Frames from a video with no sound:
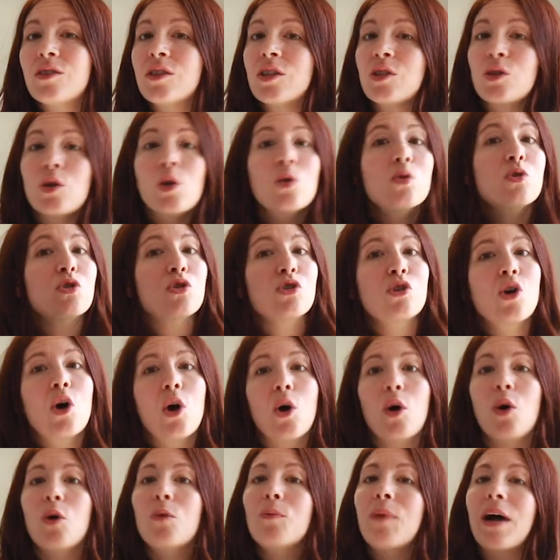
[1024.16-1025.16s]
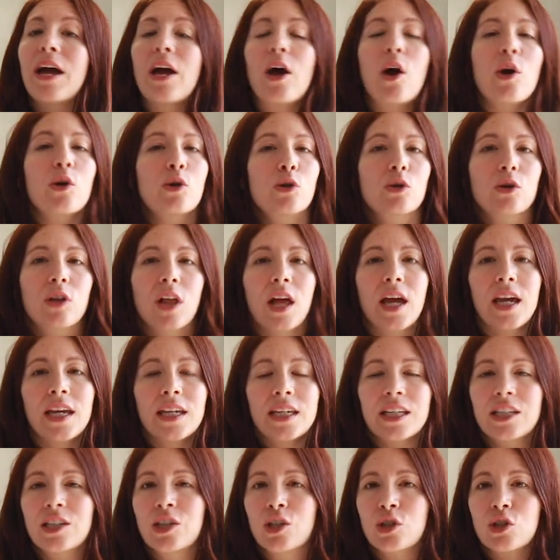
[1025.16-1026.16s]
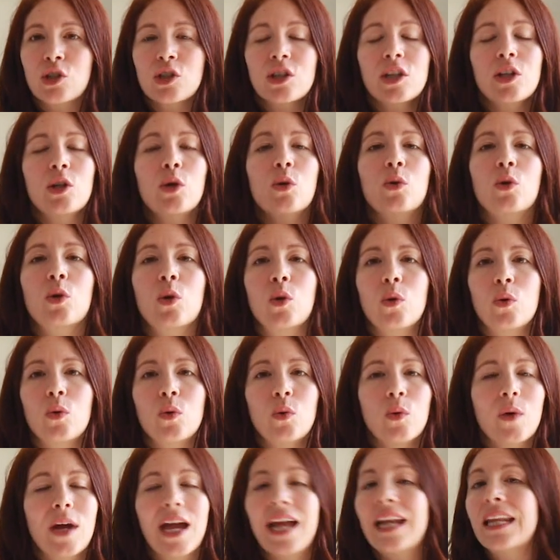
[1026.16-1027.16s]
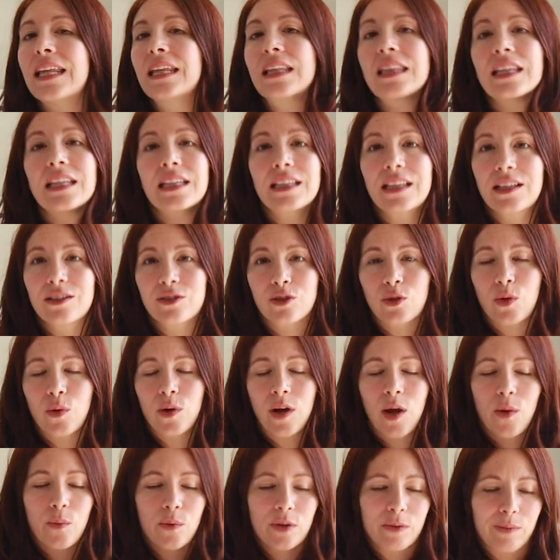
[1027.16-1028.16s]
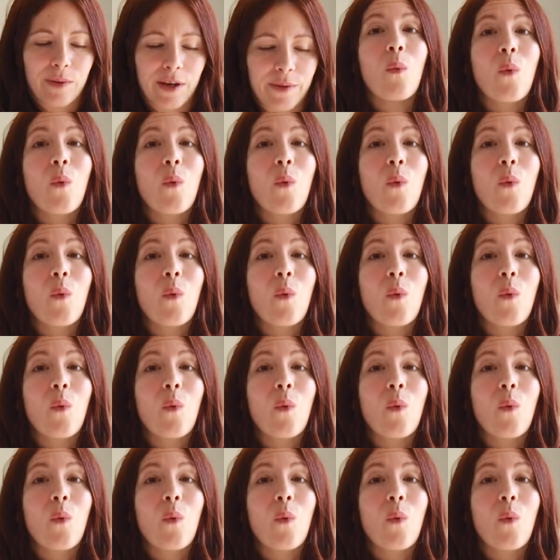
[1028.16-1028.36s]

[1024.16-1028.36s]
They don't know my underlying condition. They don't know anything that's going on with me.